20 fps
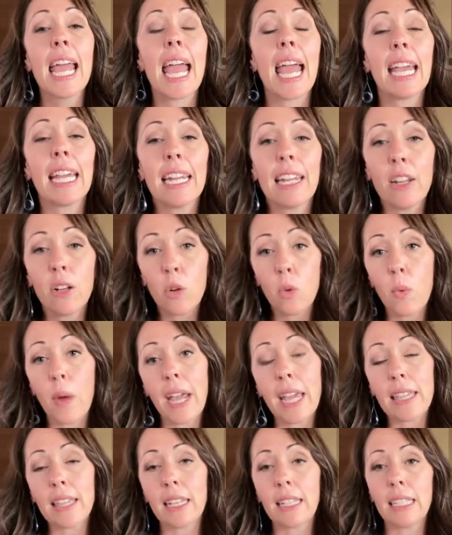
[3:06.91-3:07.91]
and in a
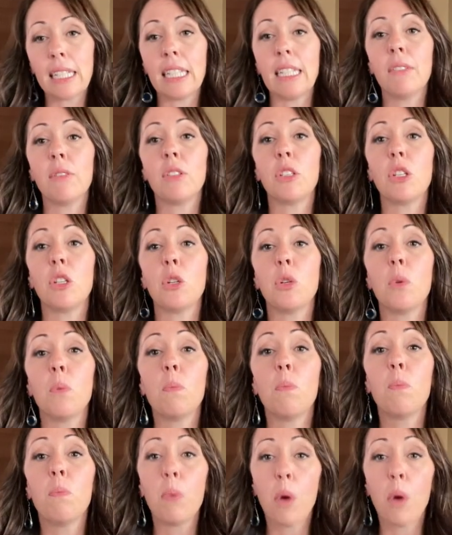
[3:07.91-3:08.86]
way that leaves you